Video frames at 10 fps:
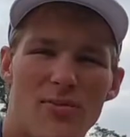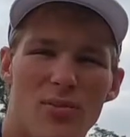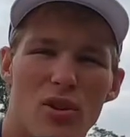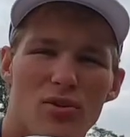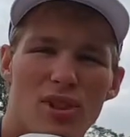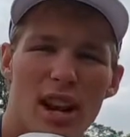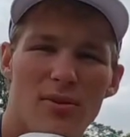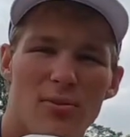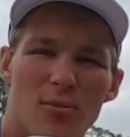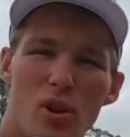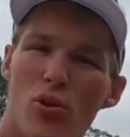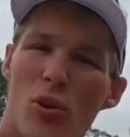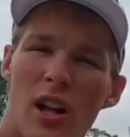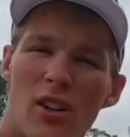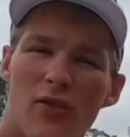Pro Shops Pro
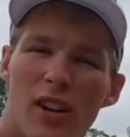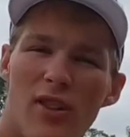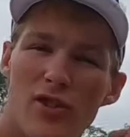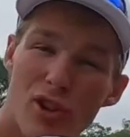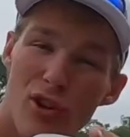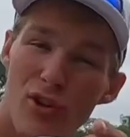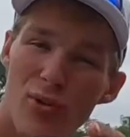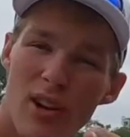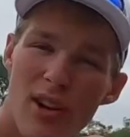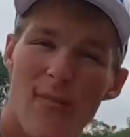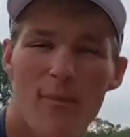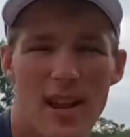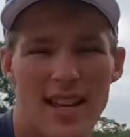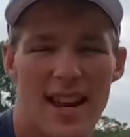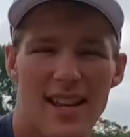Qualifier 2
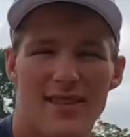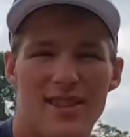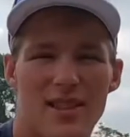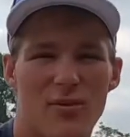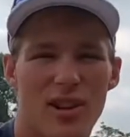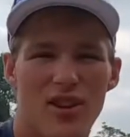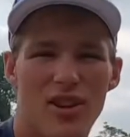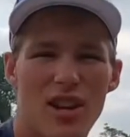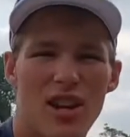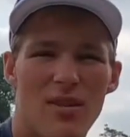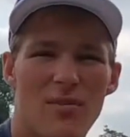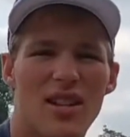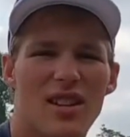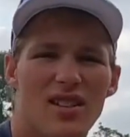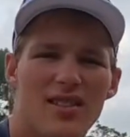bait casting reel
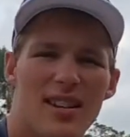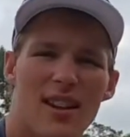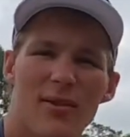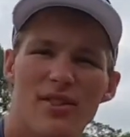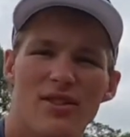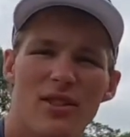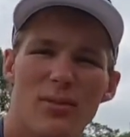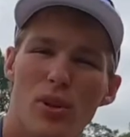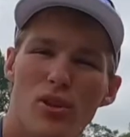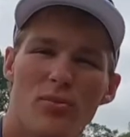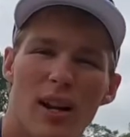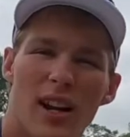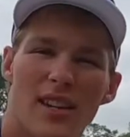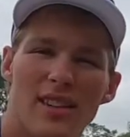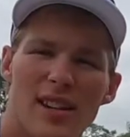because I recently broke
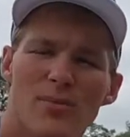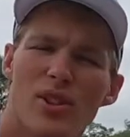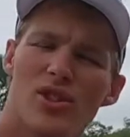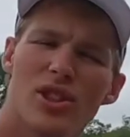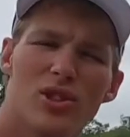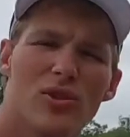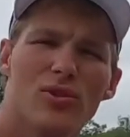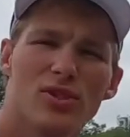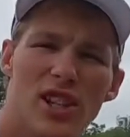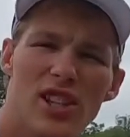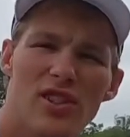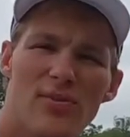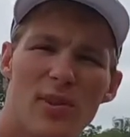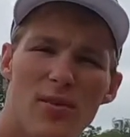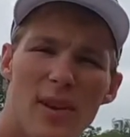my 10-plus-year-old
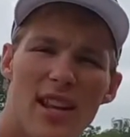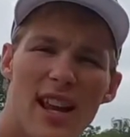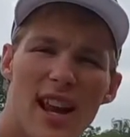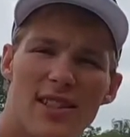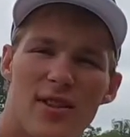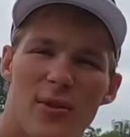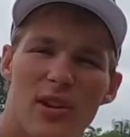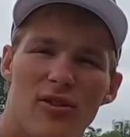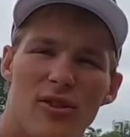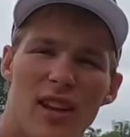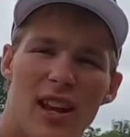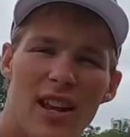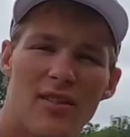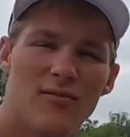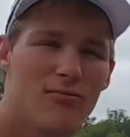Shakespeare bait casting reel,
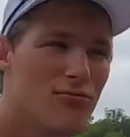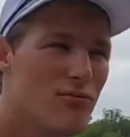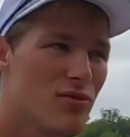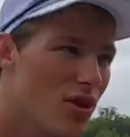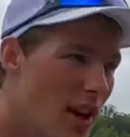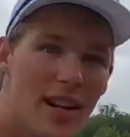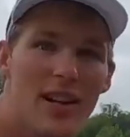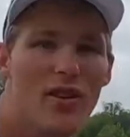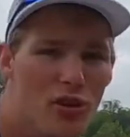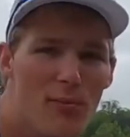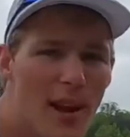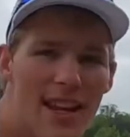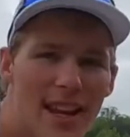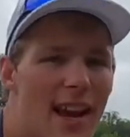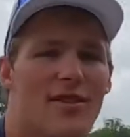and so I needed a new
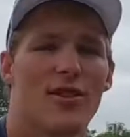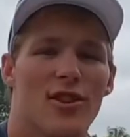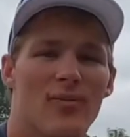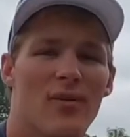bait caster.